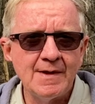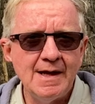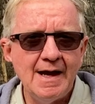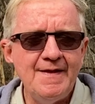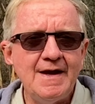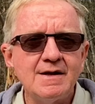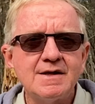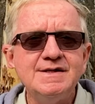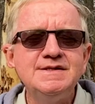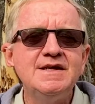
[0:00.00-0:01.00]
And then it
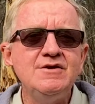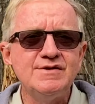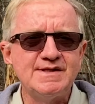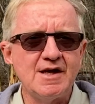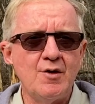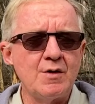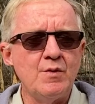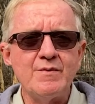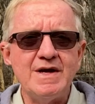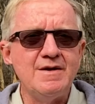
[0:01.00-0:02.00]
continues to go on.
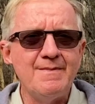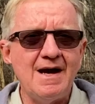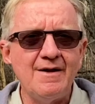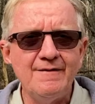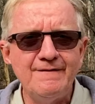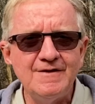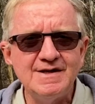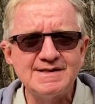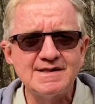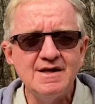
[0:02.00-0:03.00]
We read about the
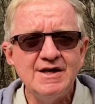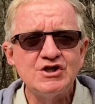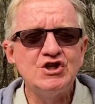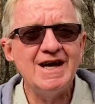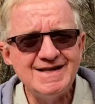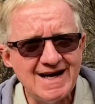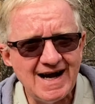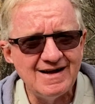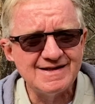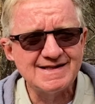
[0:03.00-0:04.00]
first
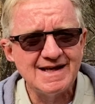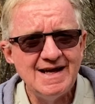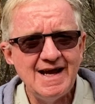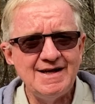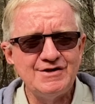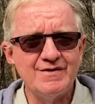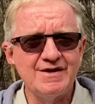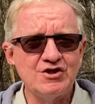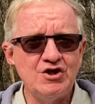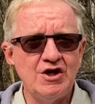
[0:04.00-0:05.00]
Gentiles entering
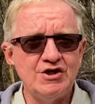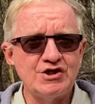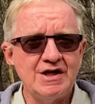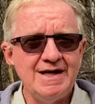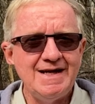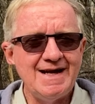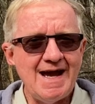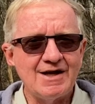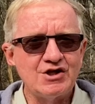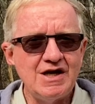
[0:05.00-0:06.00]
the church in
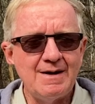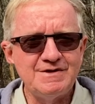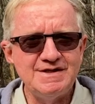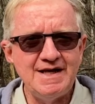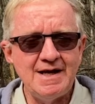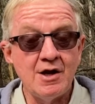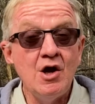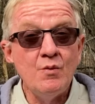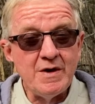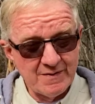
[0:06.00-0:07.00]
Acts chapter 10.
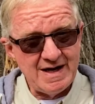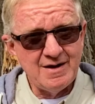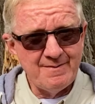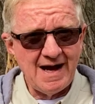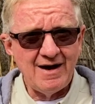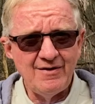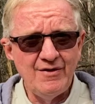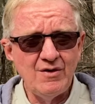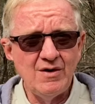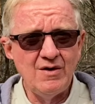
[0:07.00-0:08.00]
We read about
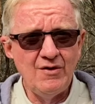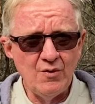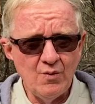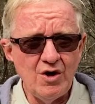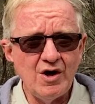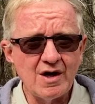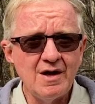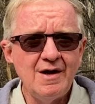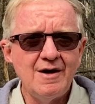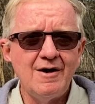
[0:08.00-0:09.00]
the work
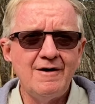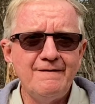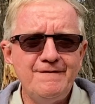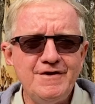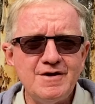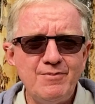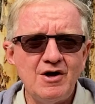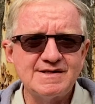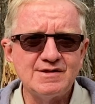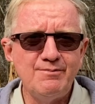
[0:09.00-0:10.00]
of the
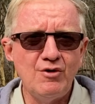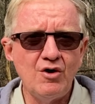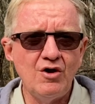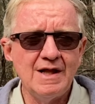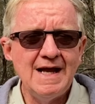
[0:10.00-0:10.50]
Apostle Paul